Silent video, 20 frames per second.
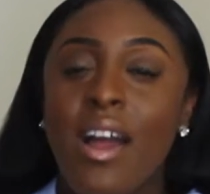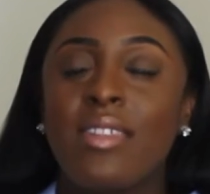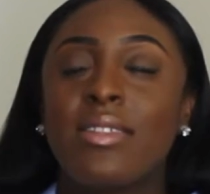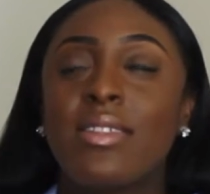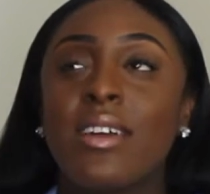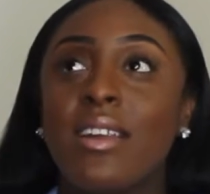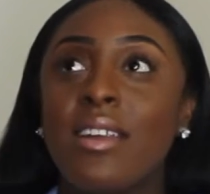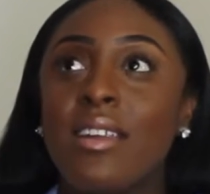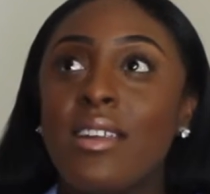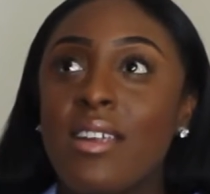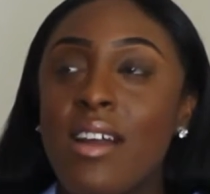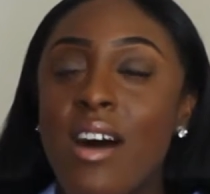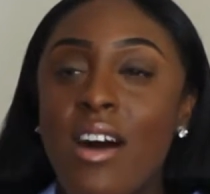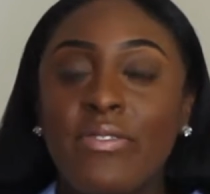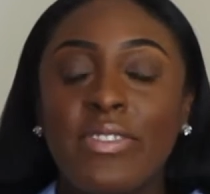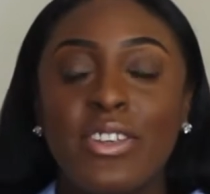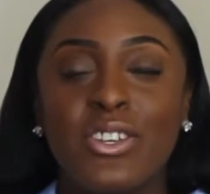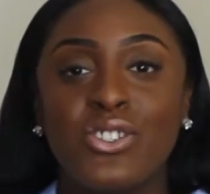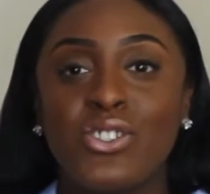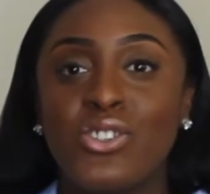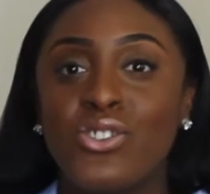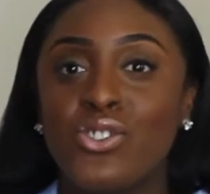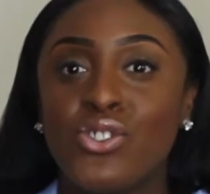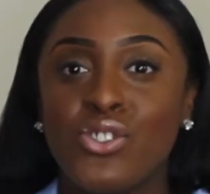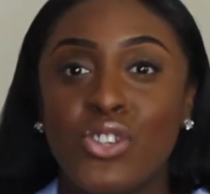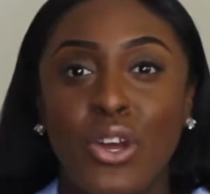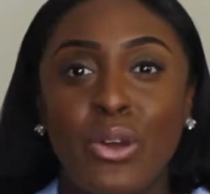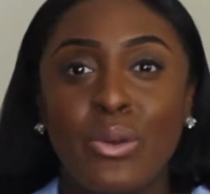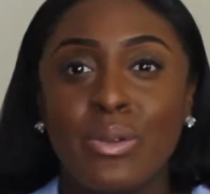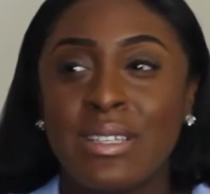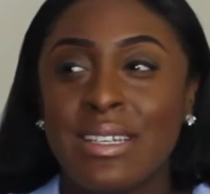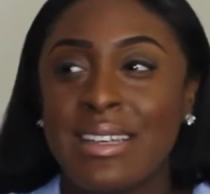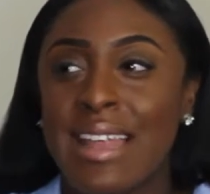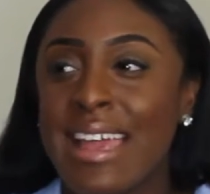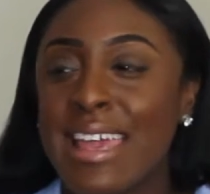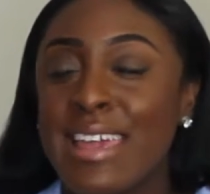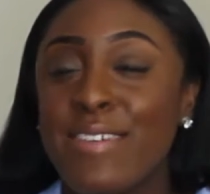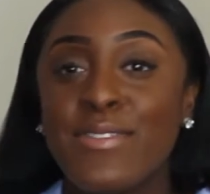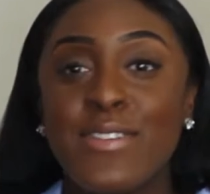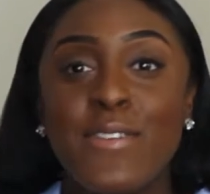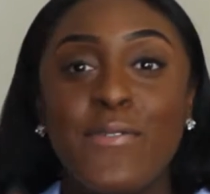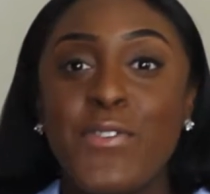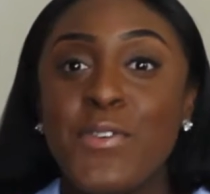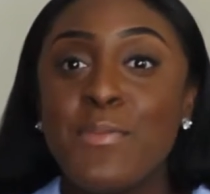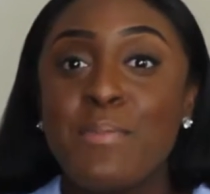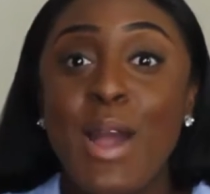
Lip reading: The love that she showed to, like, even if you